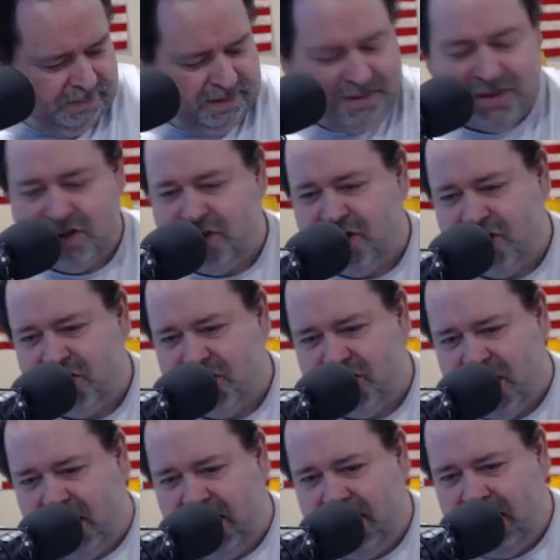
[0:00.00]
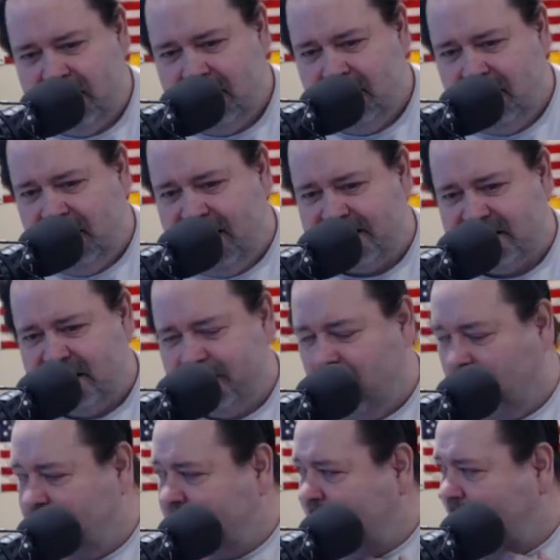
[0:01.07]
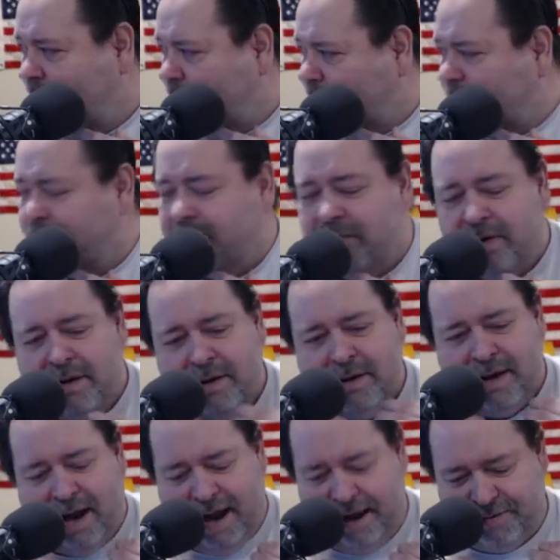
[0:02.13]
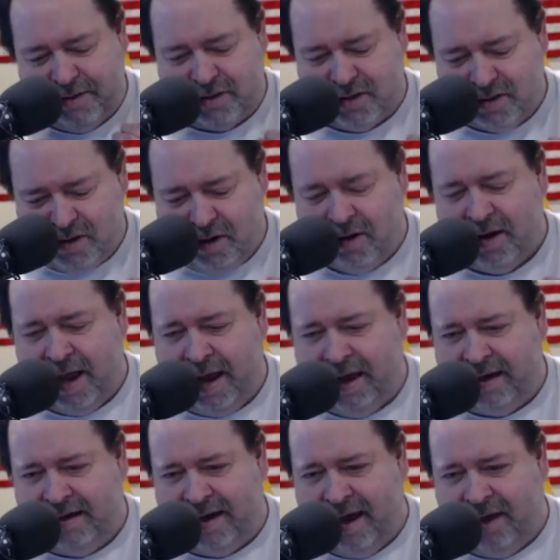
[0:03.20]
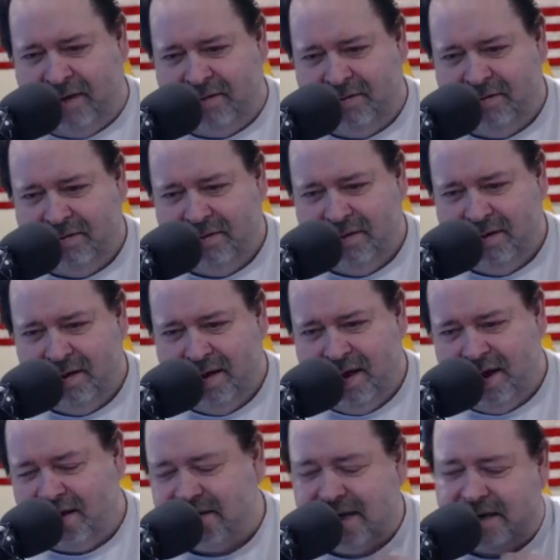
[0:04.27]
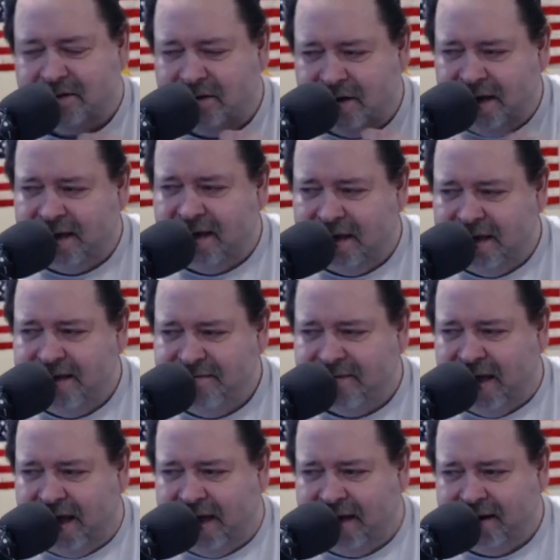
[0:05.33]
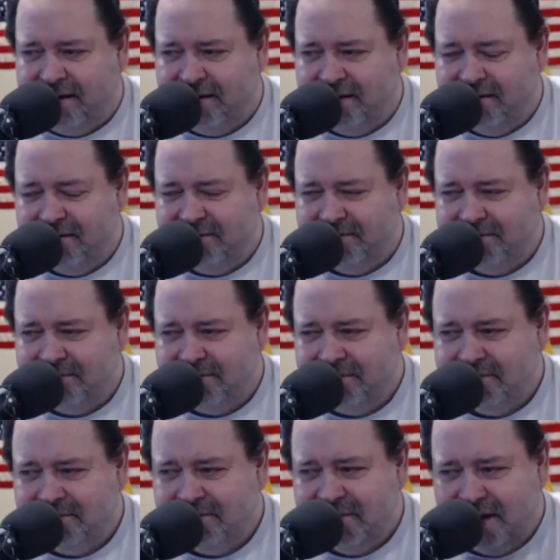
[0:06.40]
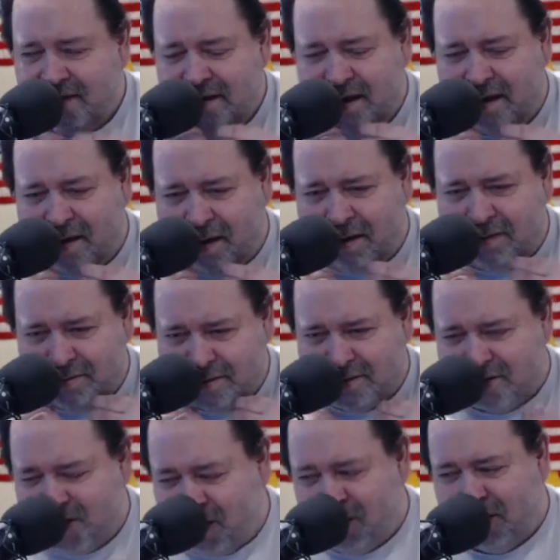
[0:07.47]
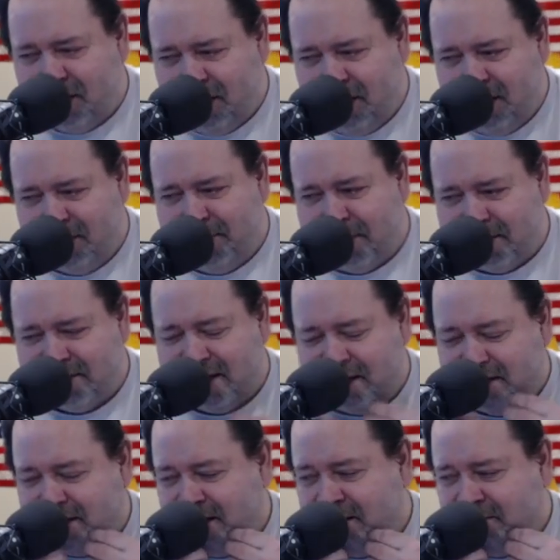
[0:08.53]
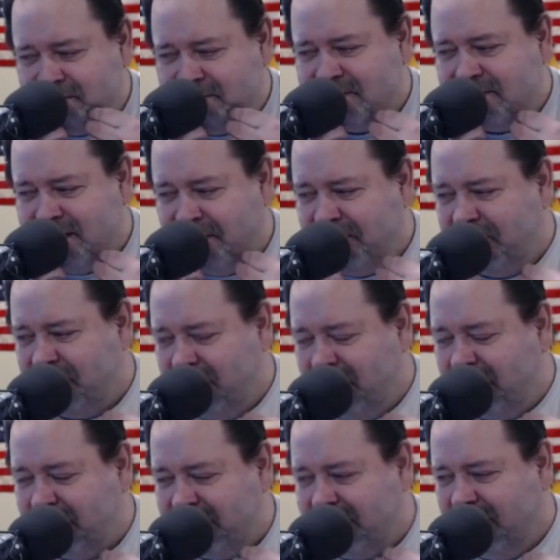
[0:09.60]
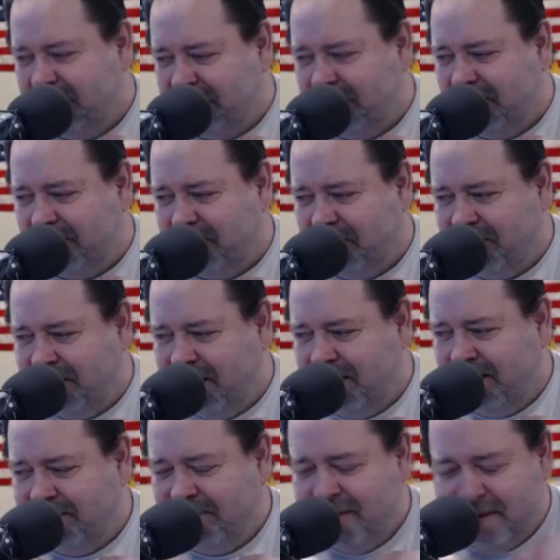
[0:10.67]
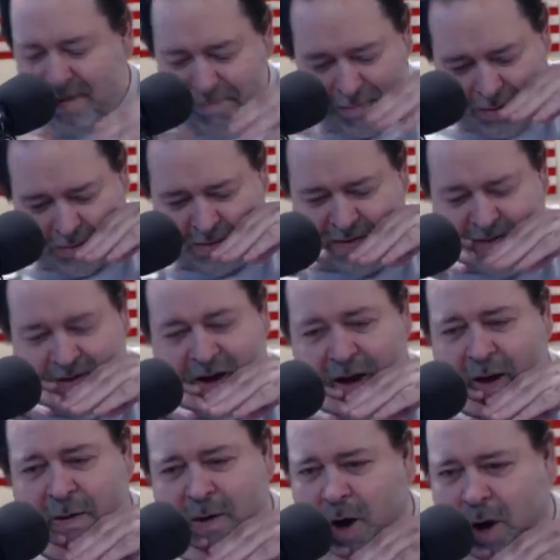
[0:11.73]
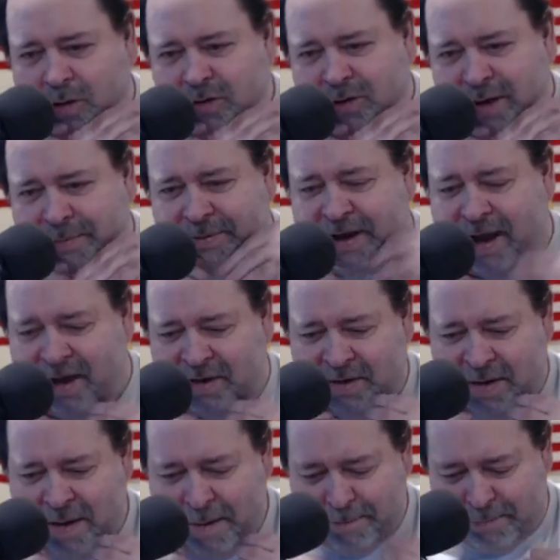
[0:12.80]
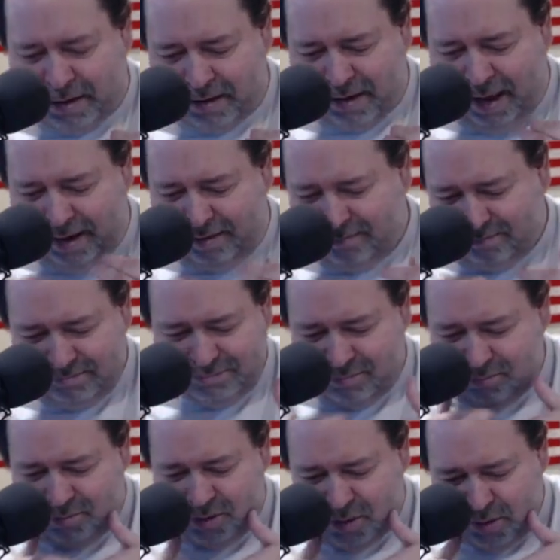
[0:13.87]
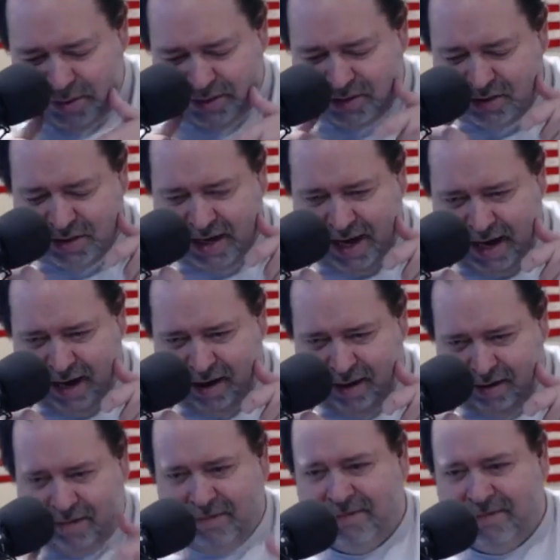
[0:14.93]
Shelly, Leslie Bolton, how are you? I had the skirt hanging down. I was like, dude, I could leave that and call it the skirt look, but I was like, no, Seth and Trent would tear me up on that. But it was all trimmed down, but like 2 inches of hair.